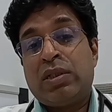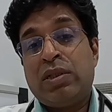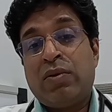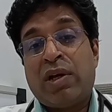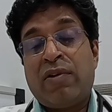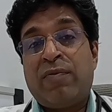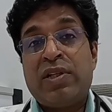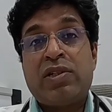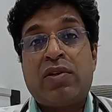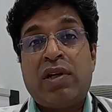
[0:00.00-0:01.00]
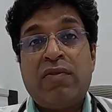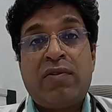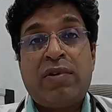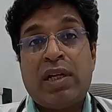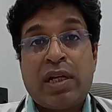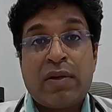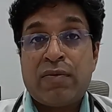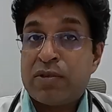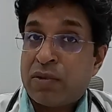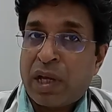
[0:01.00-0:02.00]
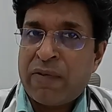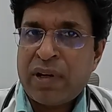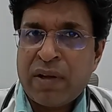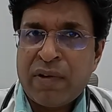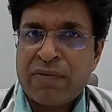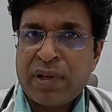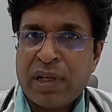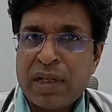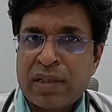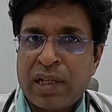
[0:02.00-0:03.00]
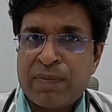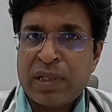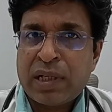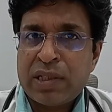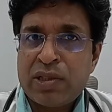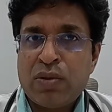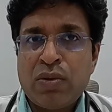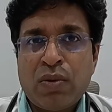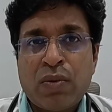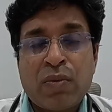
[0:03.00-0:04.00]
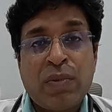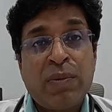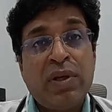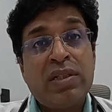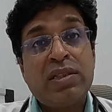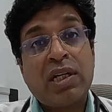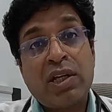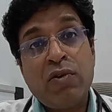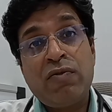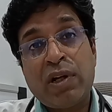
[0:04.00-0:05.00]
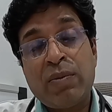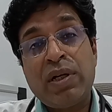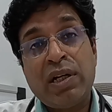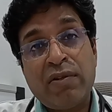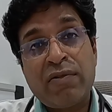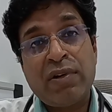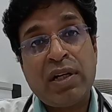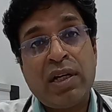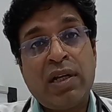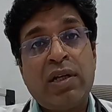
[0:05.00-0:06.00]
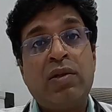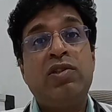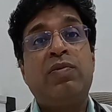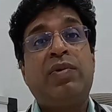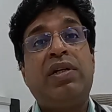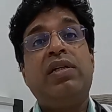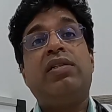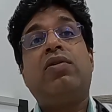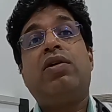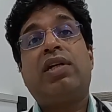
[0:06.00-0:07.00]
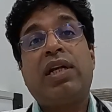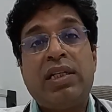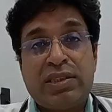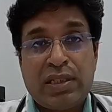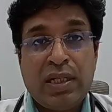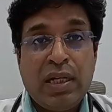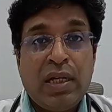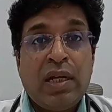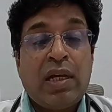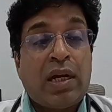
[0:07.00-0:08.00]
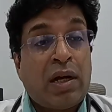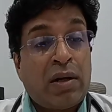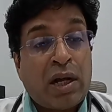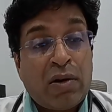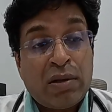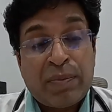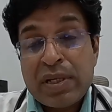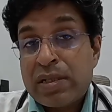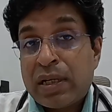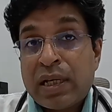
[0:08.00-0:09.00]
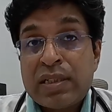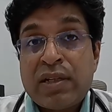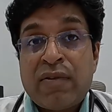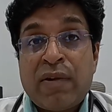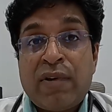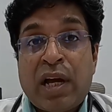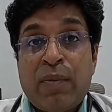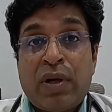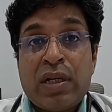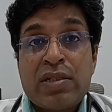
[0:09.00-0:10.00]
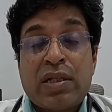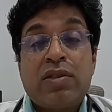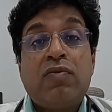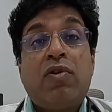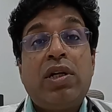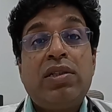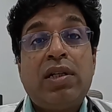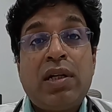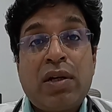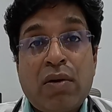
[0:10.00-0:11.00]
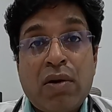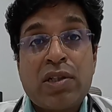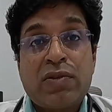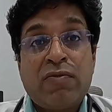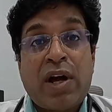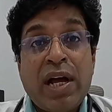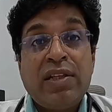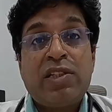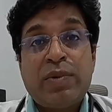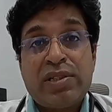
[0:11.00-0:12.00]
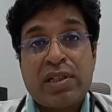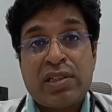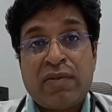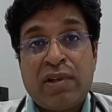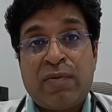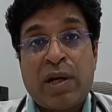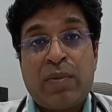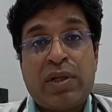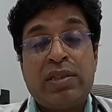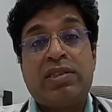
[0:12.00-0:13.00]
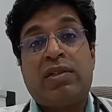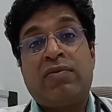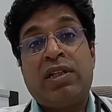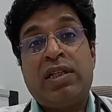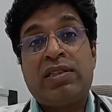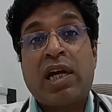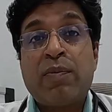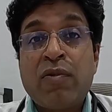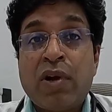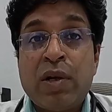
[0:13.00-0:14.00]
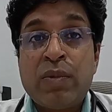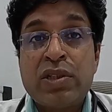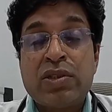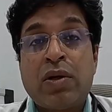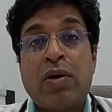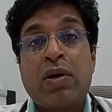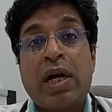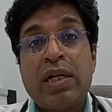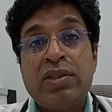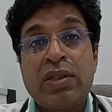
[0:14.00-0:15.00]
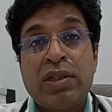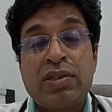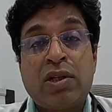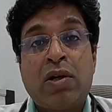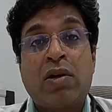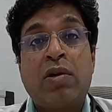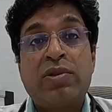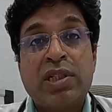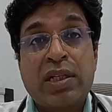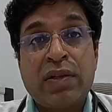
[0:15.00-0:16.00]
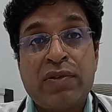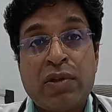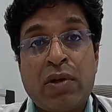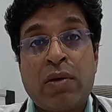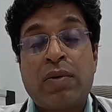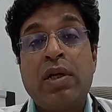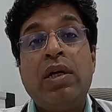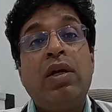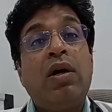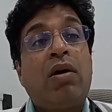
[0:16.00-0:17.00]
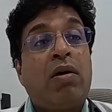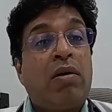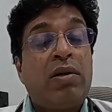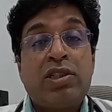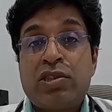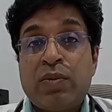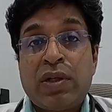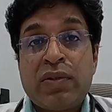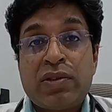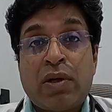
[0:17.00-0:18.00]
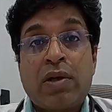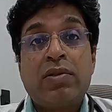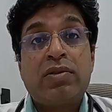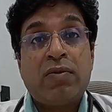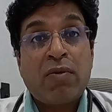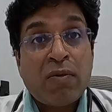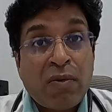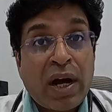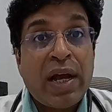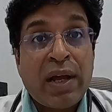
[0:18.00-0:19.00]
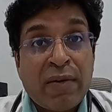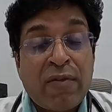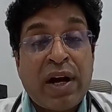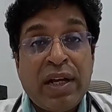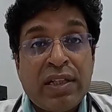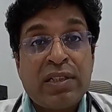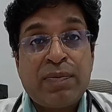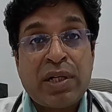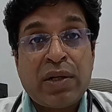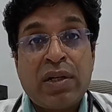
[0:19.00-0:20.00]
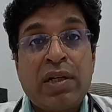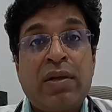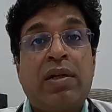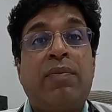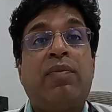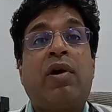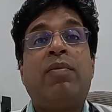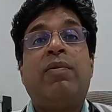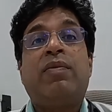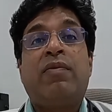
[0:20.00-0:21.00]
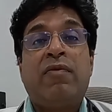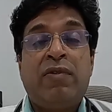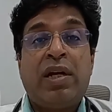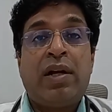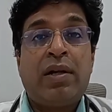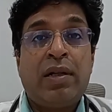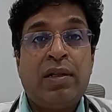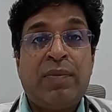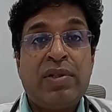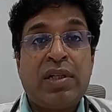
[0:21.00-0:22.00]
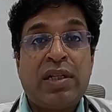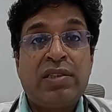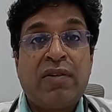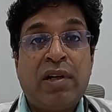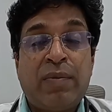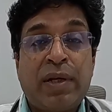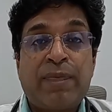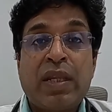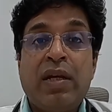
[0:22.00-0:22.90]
you have a patient with liver failure. So every liver failure is kept in ICU? No. Maybe it's an acute fulminant liver failure whose PTs got deranged. Now the patient has developed hypotension. So what is the cause? Why this patient has developed hypotension? Whether it's hypovolemic shock, cardiogenic shock, obstructive shock or distributive shock. So why this particular problem the patient is developing?